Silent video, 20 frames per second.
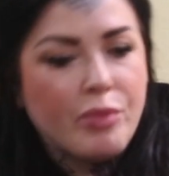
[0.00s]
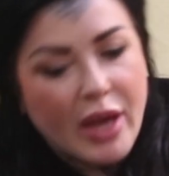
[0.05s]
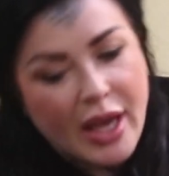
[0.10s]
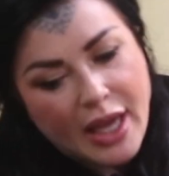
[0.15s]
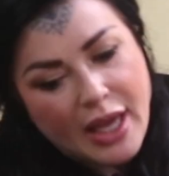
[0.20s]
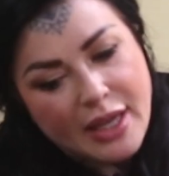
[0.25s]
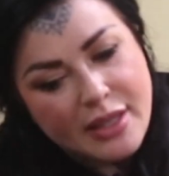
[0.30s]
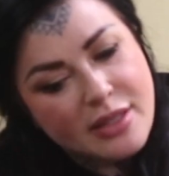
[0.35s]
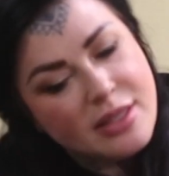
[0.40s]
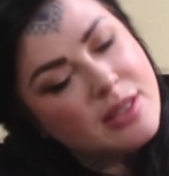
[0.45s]
I
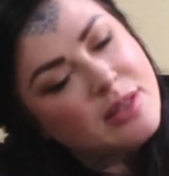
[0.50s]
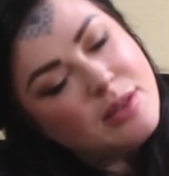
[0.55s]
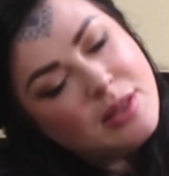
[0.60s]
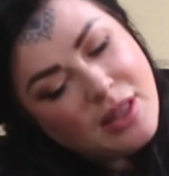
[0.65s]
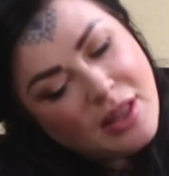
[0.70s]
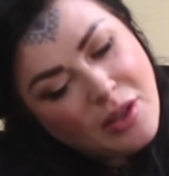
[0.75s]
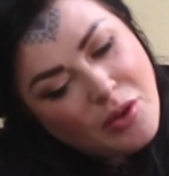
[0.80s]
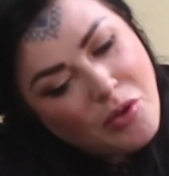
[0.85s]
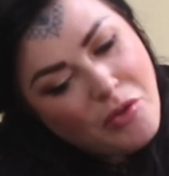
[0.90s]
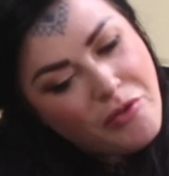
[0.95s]
guess,
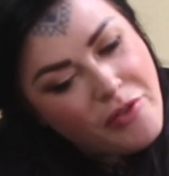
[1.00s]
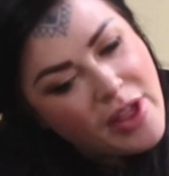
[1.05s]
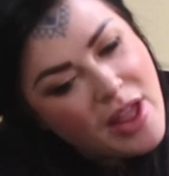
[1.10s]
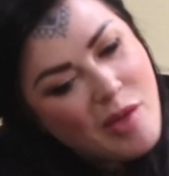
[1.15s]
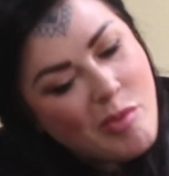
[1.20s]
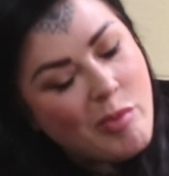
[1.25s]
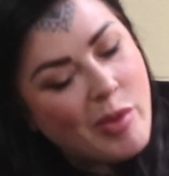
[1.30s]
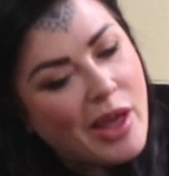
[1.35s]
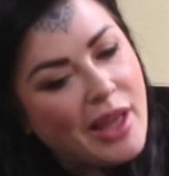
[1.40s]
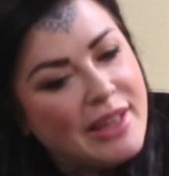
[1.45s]
little
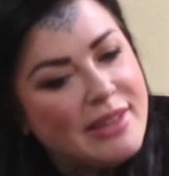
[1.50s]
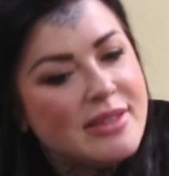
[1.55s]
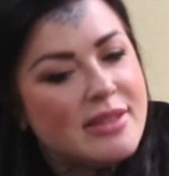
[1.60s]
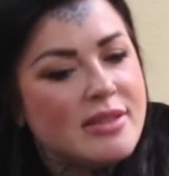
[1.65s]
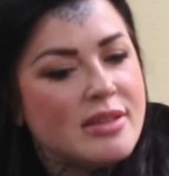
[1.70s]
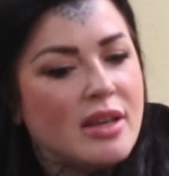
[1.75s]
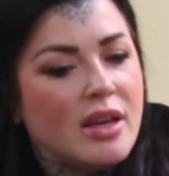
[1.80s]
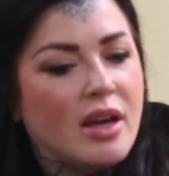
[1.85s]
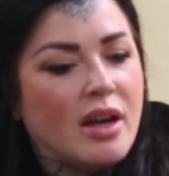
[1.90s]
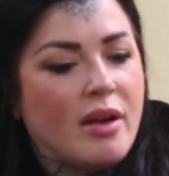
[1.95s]
fan
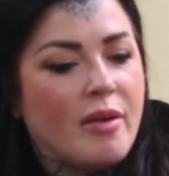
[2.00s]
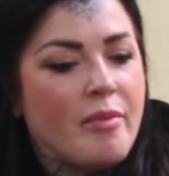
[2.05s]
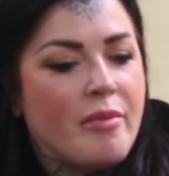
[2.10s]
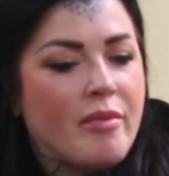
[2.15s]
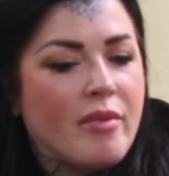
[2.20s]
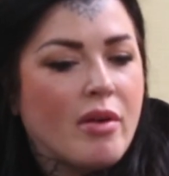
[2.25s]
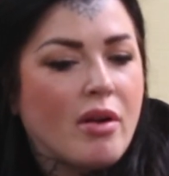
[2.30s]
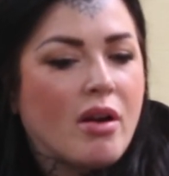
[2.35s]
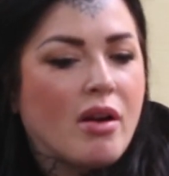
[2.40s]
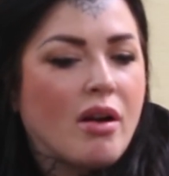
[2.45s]
base
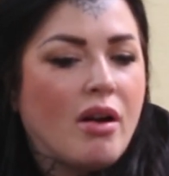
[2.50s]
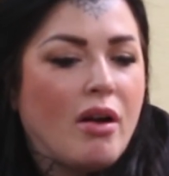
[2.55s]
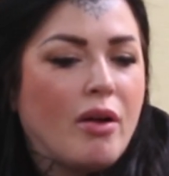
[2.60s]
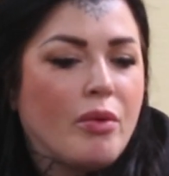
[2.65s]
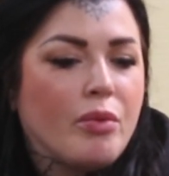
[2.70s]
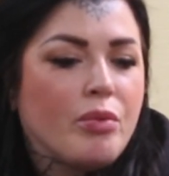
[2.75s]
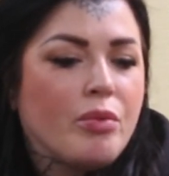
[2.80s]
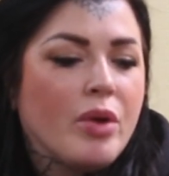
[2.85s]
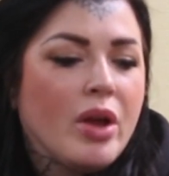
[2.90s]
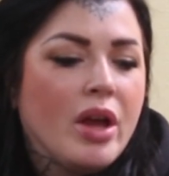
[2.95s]
are
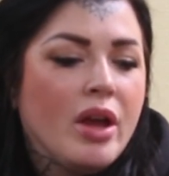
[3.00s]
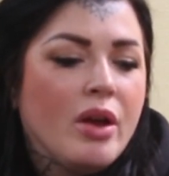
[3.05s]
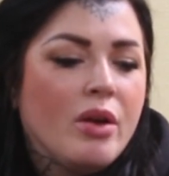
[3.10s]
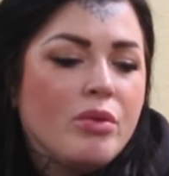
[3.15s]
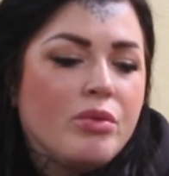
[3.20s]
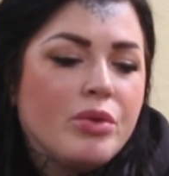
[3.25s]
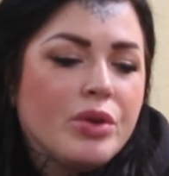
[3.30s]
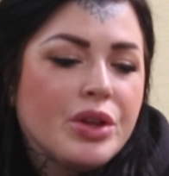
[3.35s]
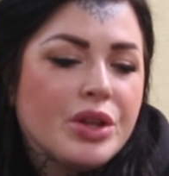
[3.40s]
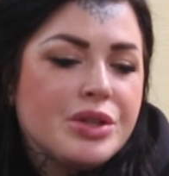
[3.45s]
all
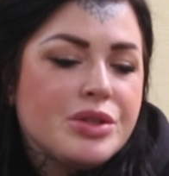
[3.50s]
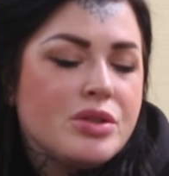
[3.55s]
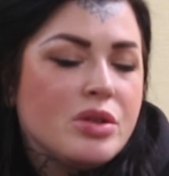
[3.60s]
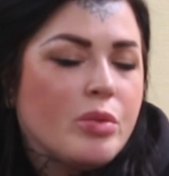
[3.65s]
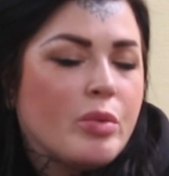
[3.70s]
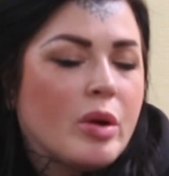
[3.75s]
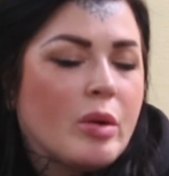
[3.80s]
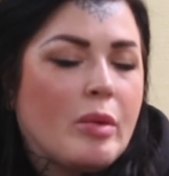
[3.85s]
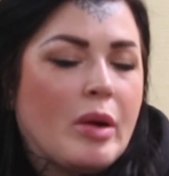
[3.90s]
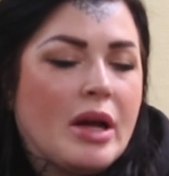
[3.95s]
really
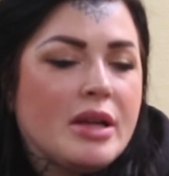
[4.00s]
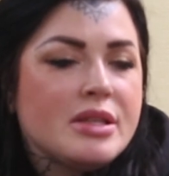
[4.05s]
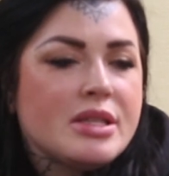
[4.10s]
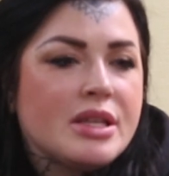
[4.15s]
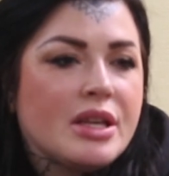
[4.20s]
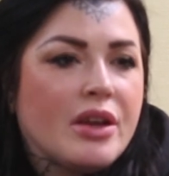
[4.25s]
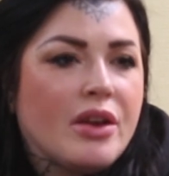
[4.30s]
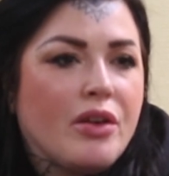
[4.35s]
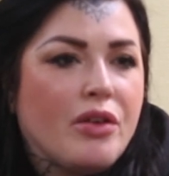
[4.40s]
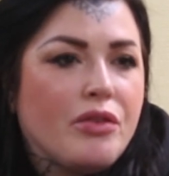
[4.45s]
super
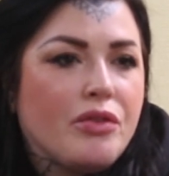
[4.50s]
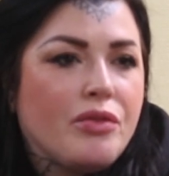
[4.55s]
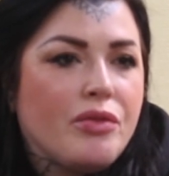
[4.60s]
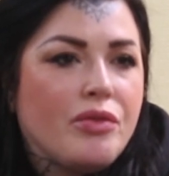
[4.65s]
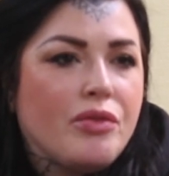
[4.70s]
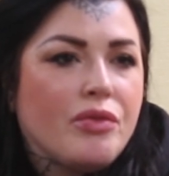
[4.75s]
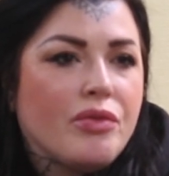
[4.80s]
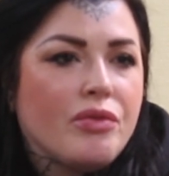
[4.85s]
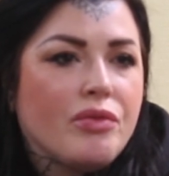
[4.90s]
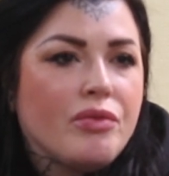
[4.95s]

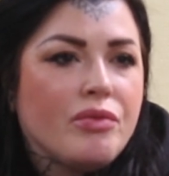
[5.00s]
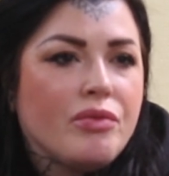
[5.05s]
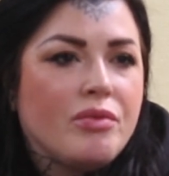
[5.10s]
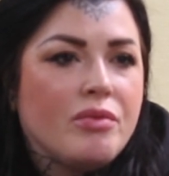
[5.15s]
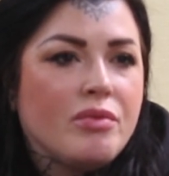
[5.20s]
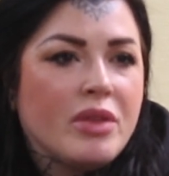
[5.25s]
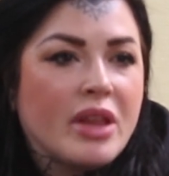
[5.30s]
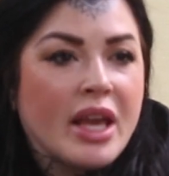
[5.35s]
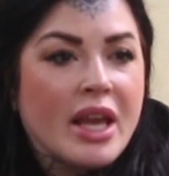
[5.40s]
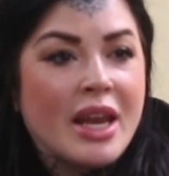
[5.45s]
positive
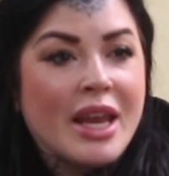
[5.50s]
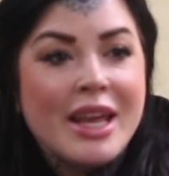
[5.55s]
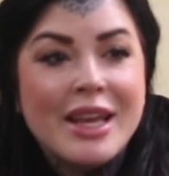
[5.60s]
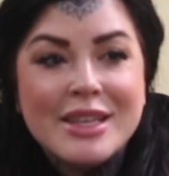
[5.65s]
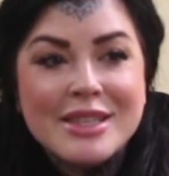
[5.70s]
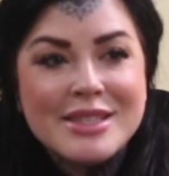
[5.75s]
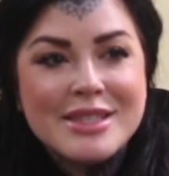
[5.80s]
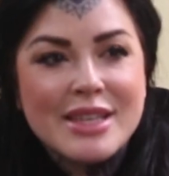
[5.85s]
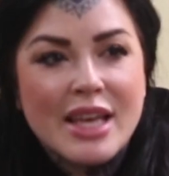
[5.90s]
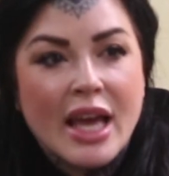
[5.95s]

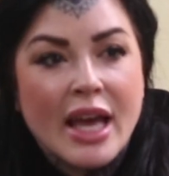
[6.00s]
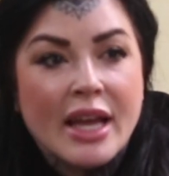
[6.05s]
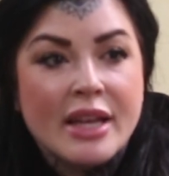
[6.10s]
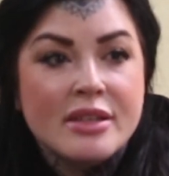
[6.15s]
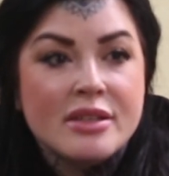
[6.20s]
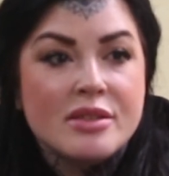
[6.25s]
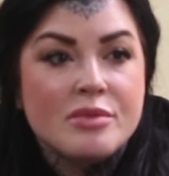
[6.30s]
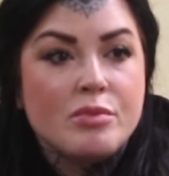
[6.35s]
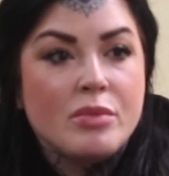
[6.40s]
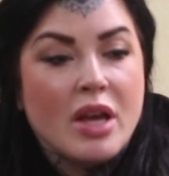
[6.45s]
ladies
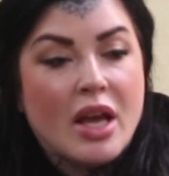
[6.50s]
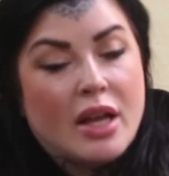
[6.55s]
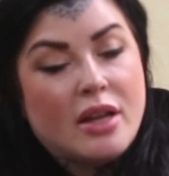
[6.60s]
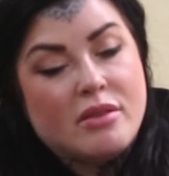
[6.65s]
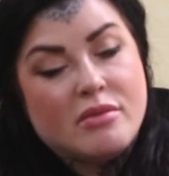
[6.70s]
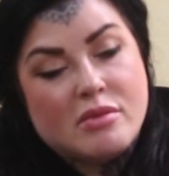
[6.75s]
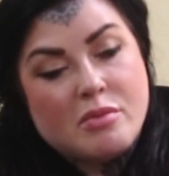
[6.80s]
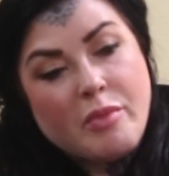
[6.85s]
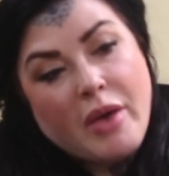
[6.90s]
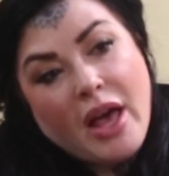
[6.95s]
and
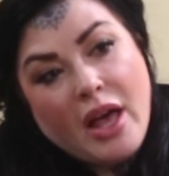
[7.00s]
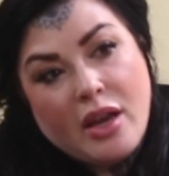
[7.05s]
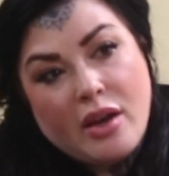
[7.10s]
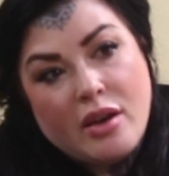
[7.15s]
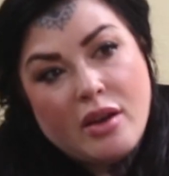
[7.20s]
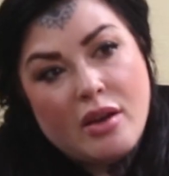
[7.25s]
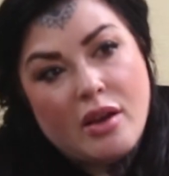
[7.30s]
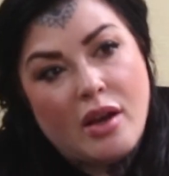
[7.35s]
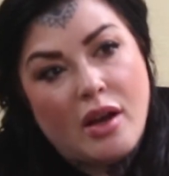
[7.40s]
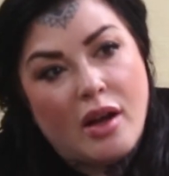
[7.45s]

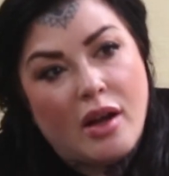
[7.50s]
men.